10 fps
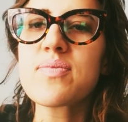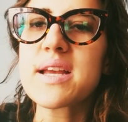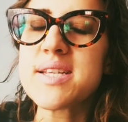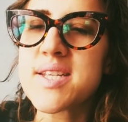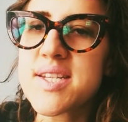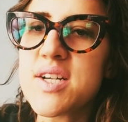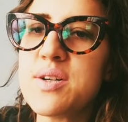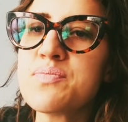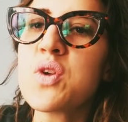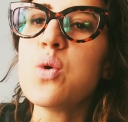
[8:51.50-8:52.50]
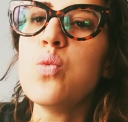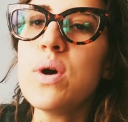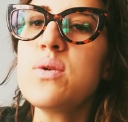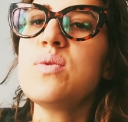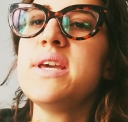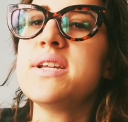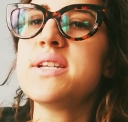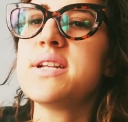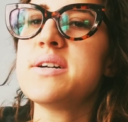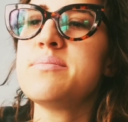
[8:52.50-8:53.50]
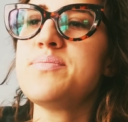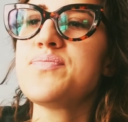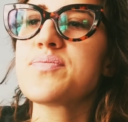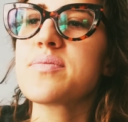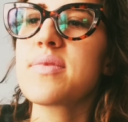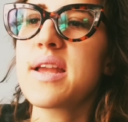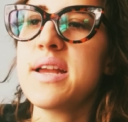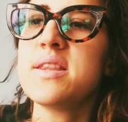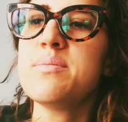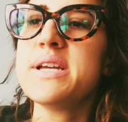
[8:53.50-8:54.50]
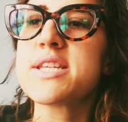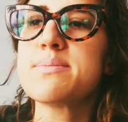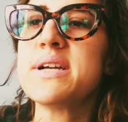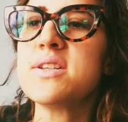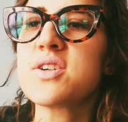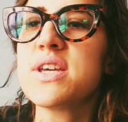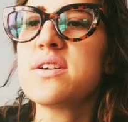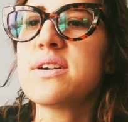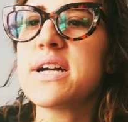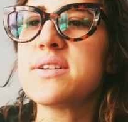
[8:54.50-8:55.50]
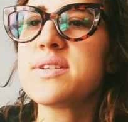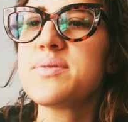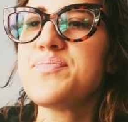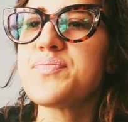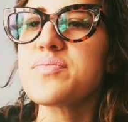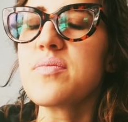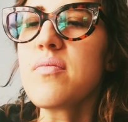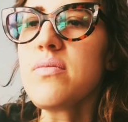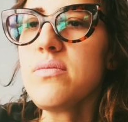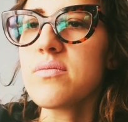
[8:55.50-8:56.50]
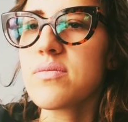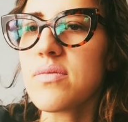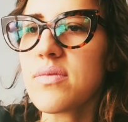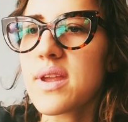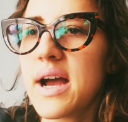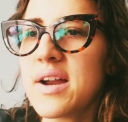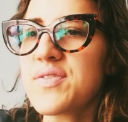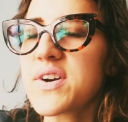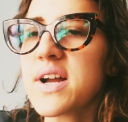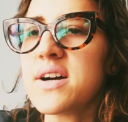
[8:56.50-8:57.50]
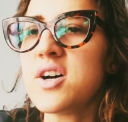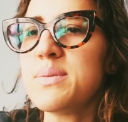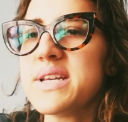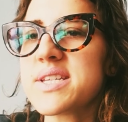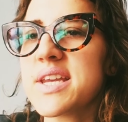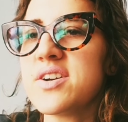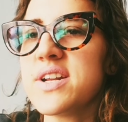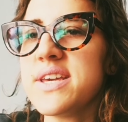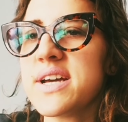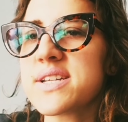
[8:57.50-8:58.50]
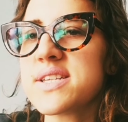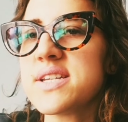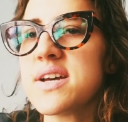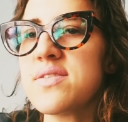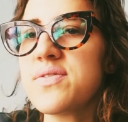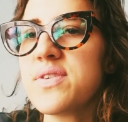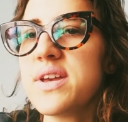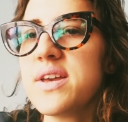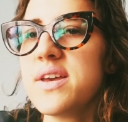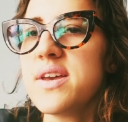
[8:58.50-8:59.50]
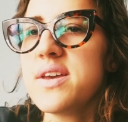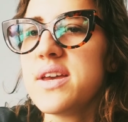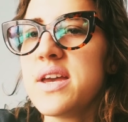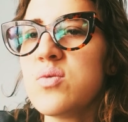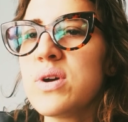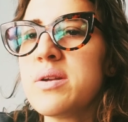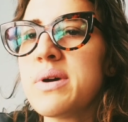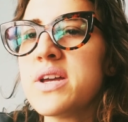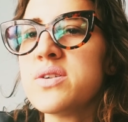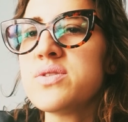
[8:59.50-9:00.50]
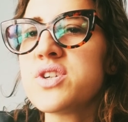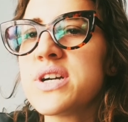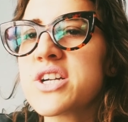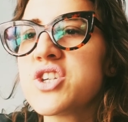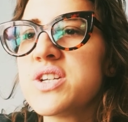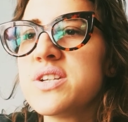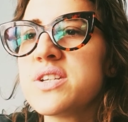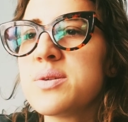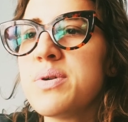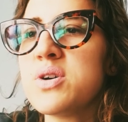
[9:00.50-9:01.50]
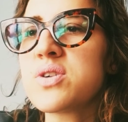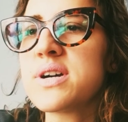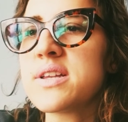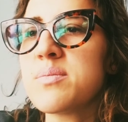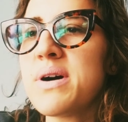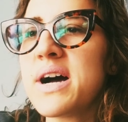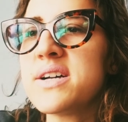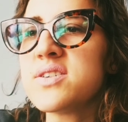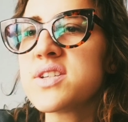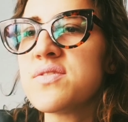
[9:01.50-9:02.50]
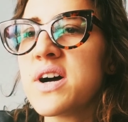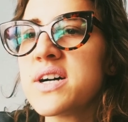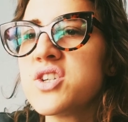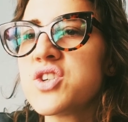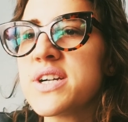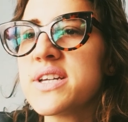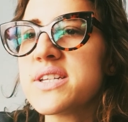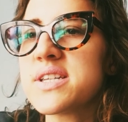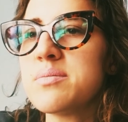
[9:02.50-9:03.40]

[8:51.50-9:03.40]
Still, when we ended up in the basement looking around, I forgot all my scaredy cat stuff and went in my own direction to poke around the piles of odd trinkets and